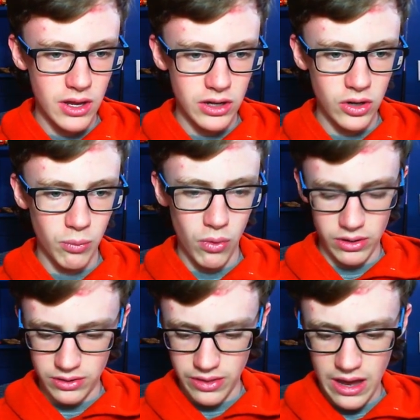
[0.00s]
No
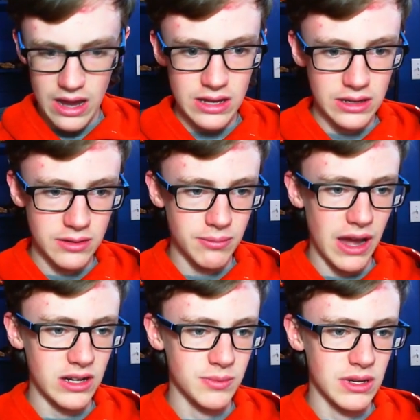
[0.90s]
point to that.
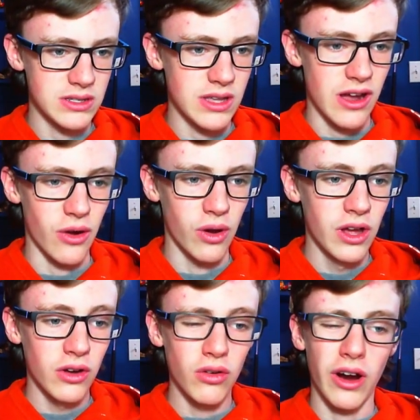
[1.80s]
Backspace that out.
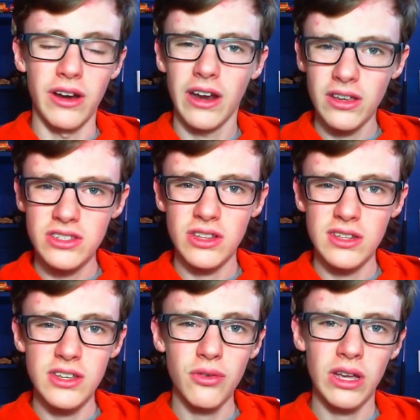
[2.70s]
Right, next, let's
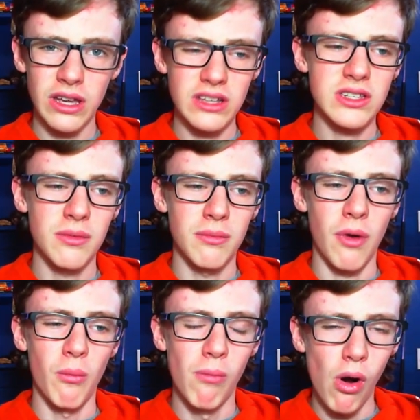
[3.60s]
see if we can get some
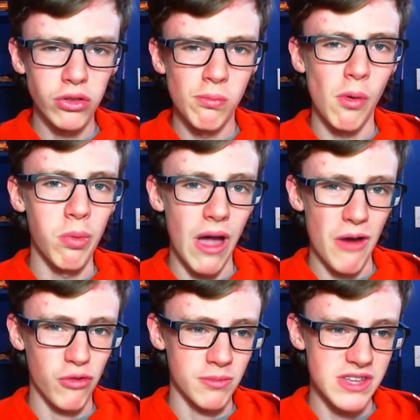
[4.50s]
multiple
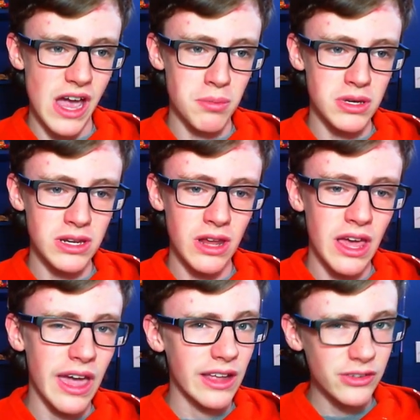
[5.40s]
platforms happening,
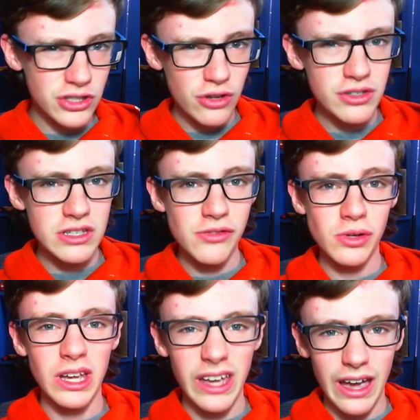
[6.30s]
and let's also see if we
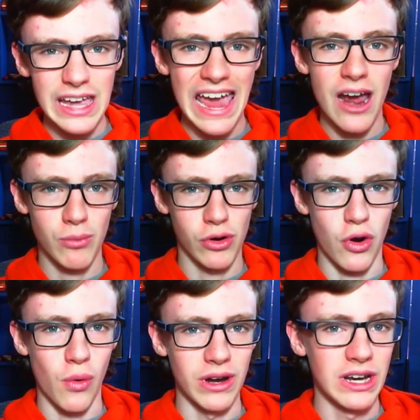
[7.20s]
can get a camera
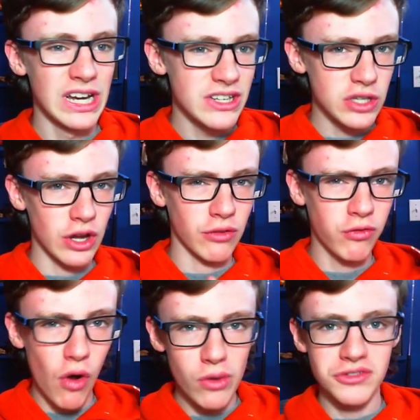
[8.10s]
going, so it
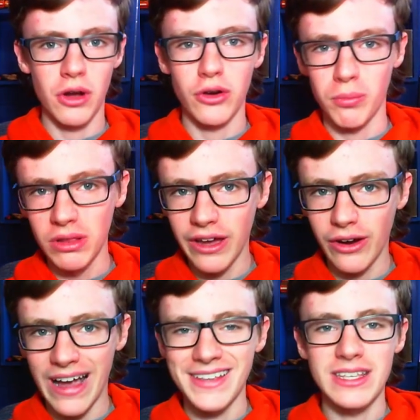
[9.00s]
follows around our player
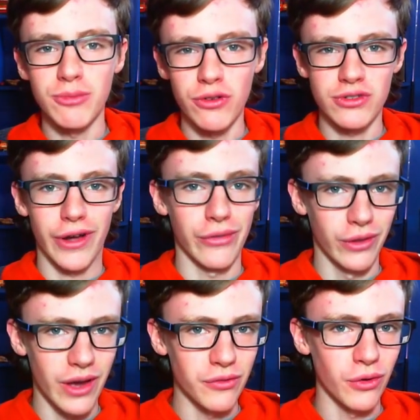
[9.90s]
as he moves around the
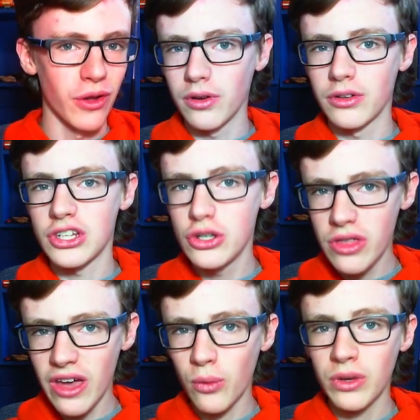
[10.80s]
level. To do
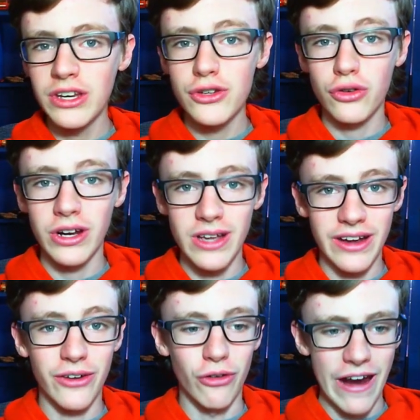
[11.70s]
that, we need to create
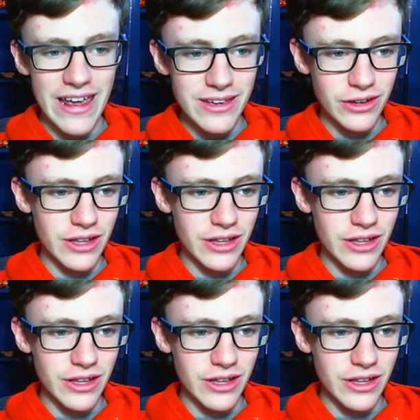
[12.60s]
an array.